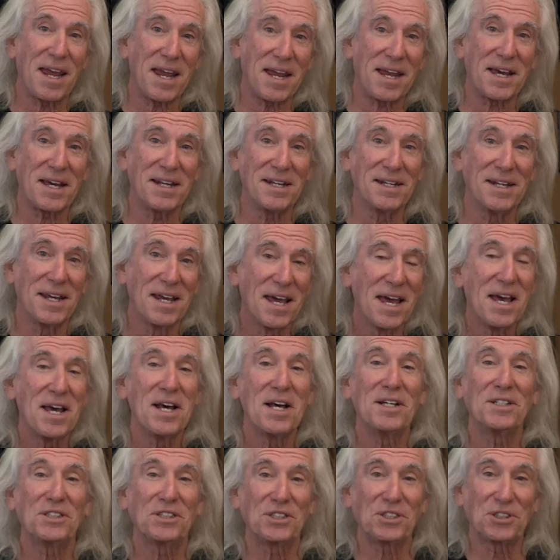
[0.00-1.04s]
and
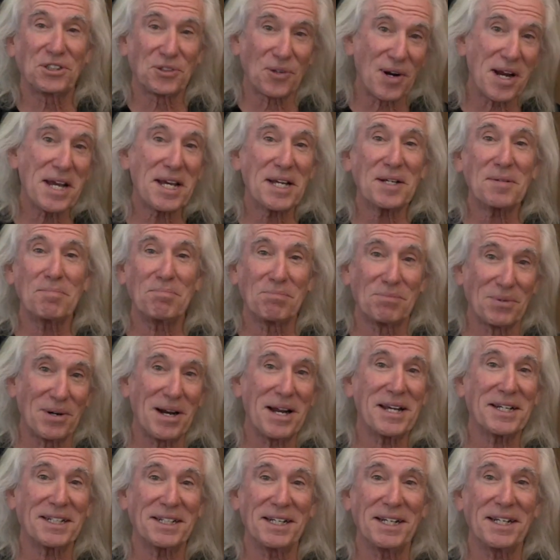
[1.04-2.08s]
string
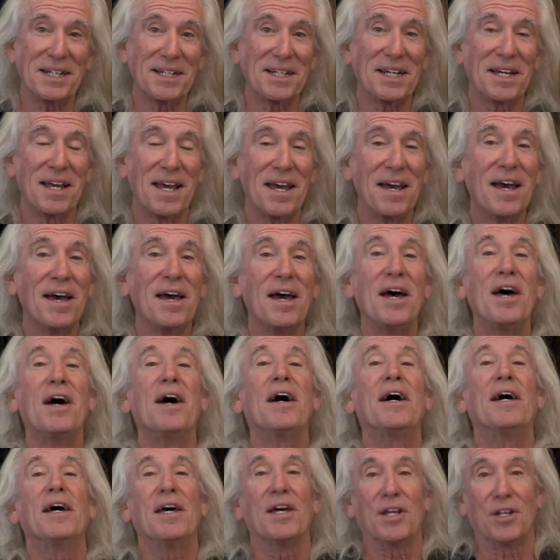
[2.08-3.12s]
breaking
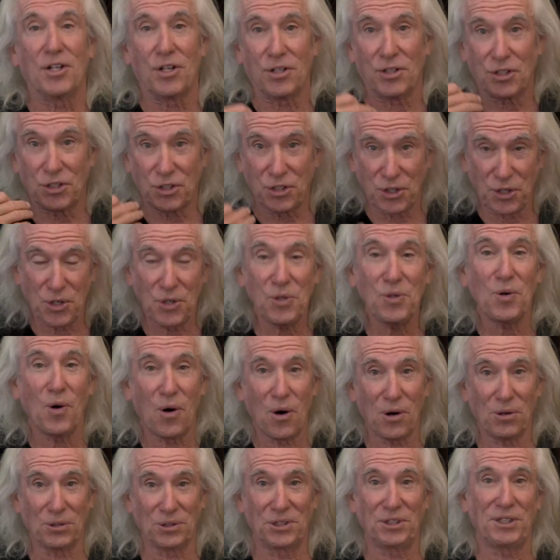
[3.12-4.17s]
2
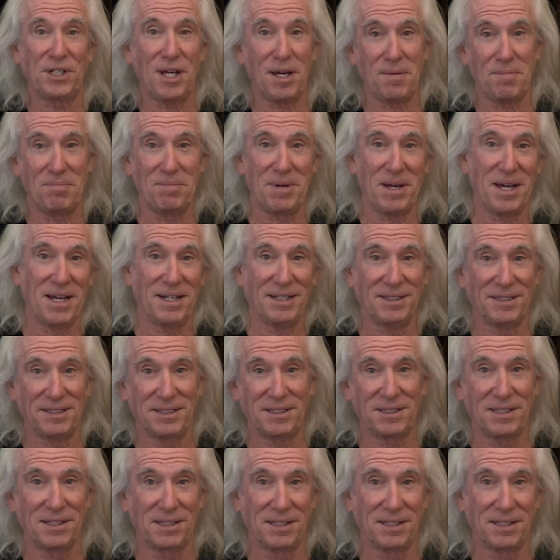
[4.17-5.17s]
whole step bends.